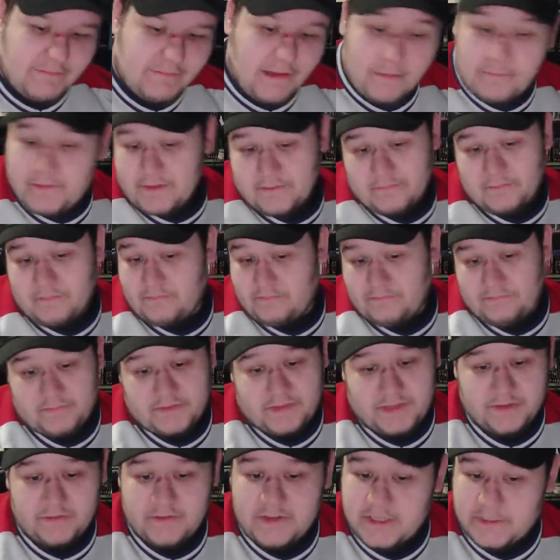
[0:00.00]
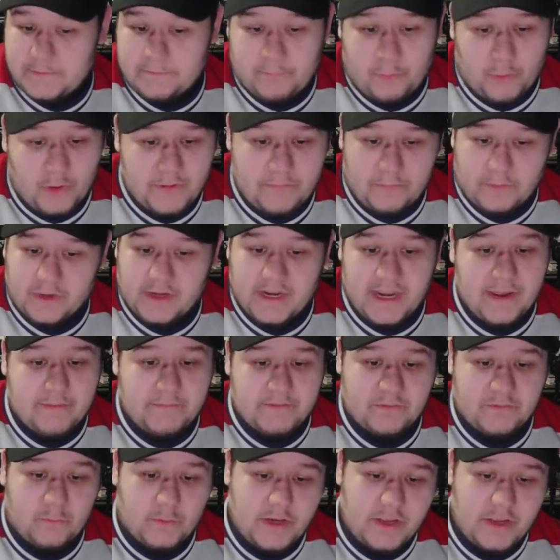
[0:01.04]
I mean, dude is point per game,
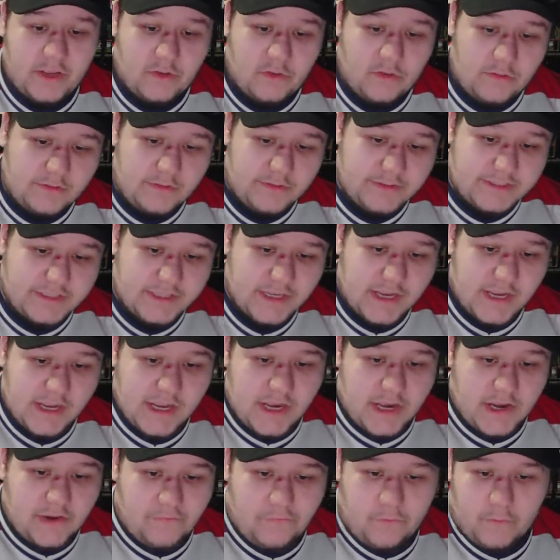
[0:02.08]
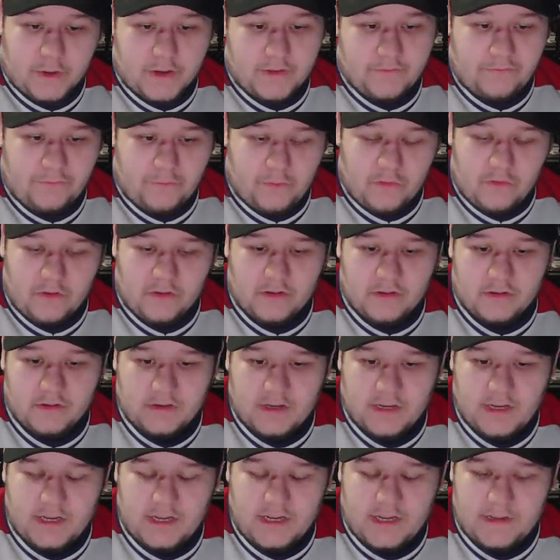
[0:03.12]
20 goals,
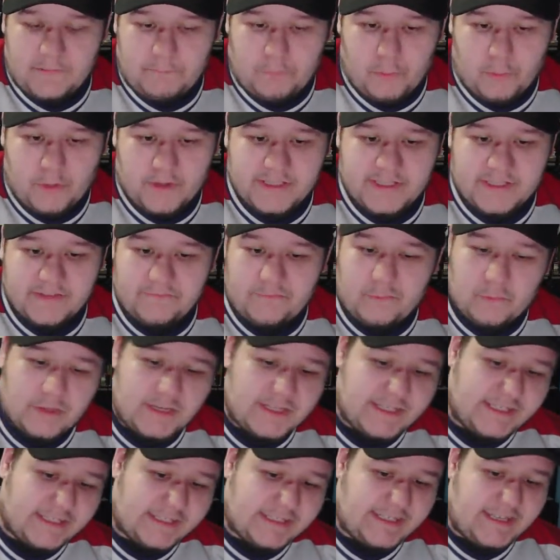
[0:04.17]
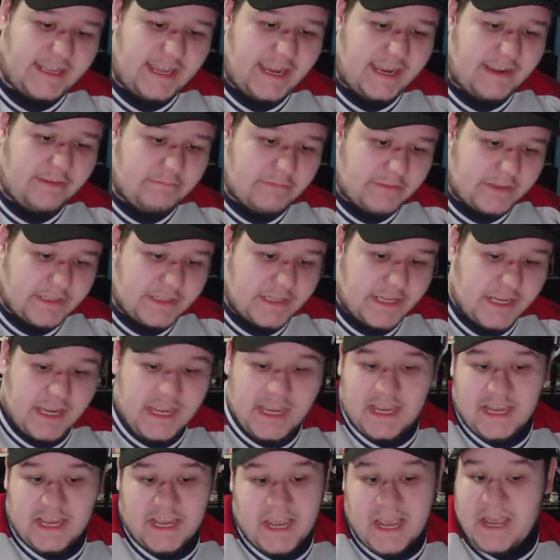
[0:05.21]
44 points in 46 games.
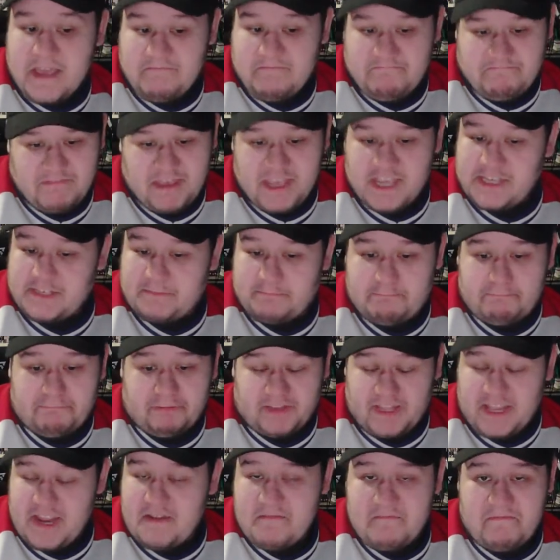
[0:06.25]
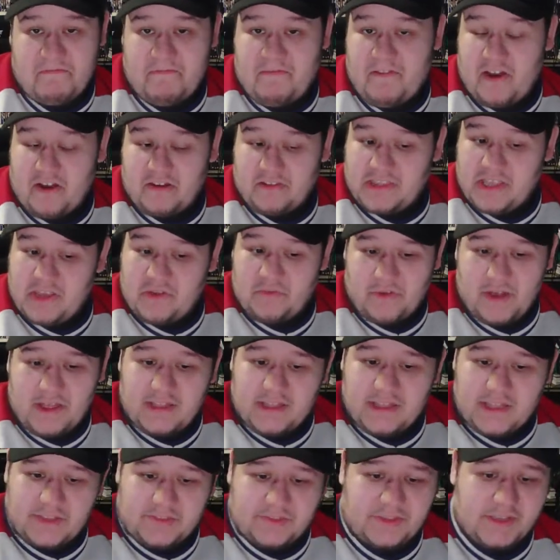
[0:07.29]
He's played fairly
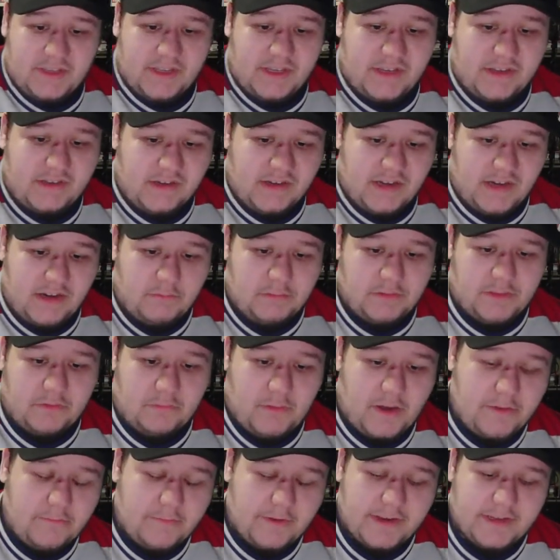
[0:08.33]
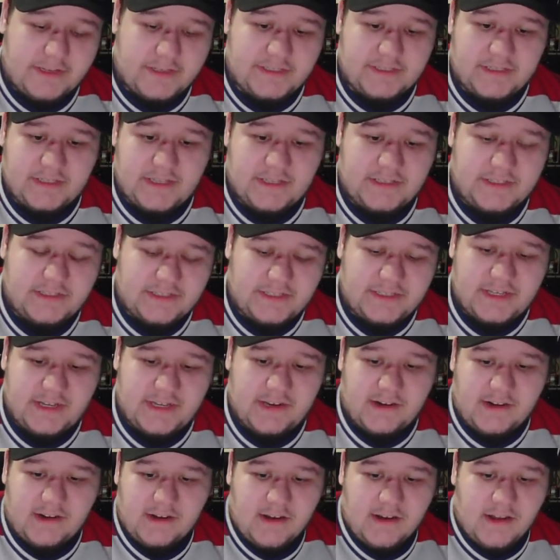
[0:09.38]
well, I think, with the Red Wings this
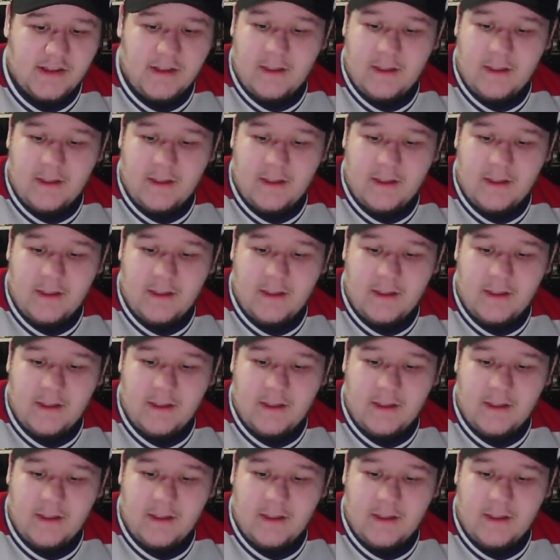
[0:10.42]
year.